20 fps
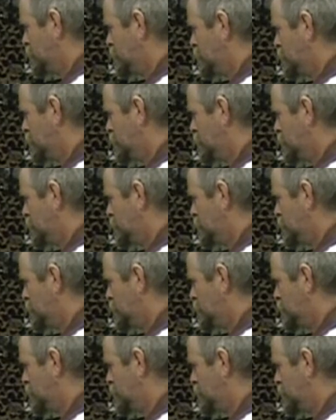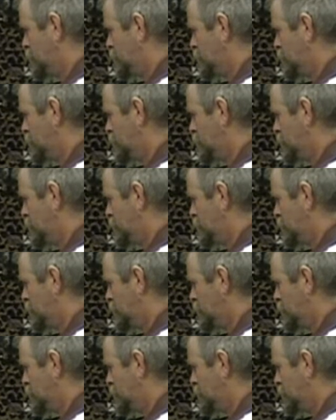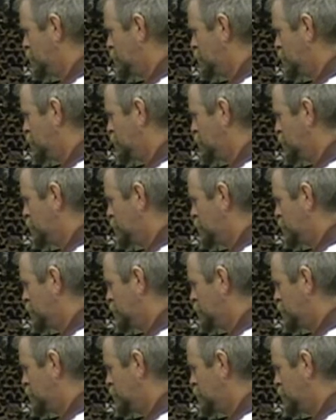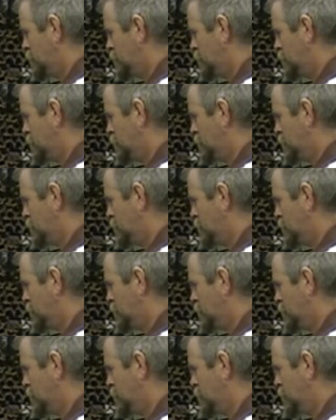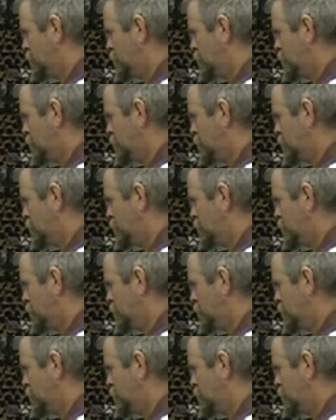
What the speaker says: [no speech]